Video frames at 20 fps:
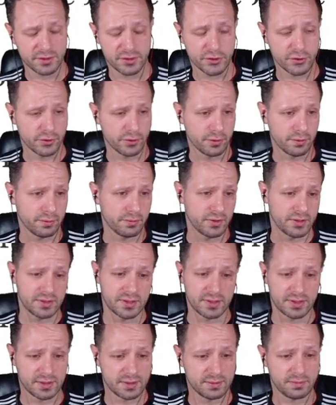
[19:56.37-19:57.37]
sure this
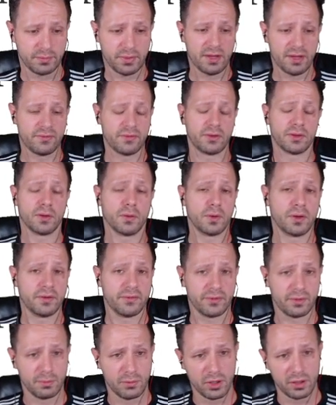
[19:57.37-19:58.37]
is paving the way
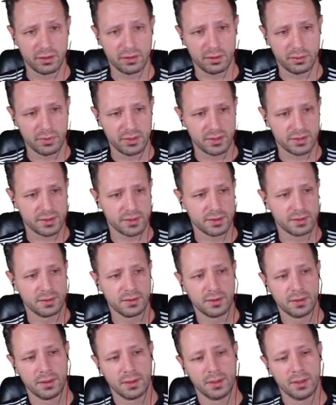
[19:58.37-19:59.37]
for the Mark of the Beast.
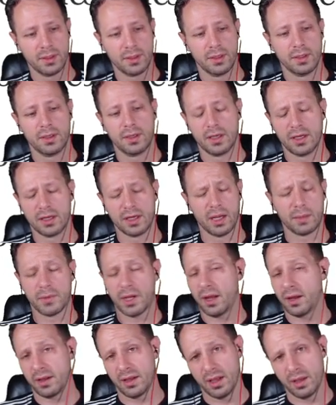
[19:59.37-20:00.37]
And I'm
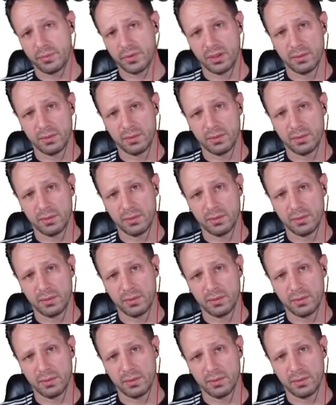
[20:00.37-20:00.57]
not happy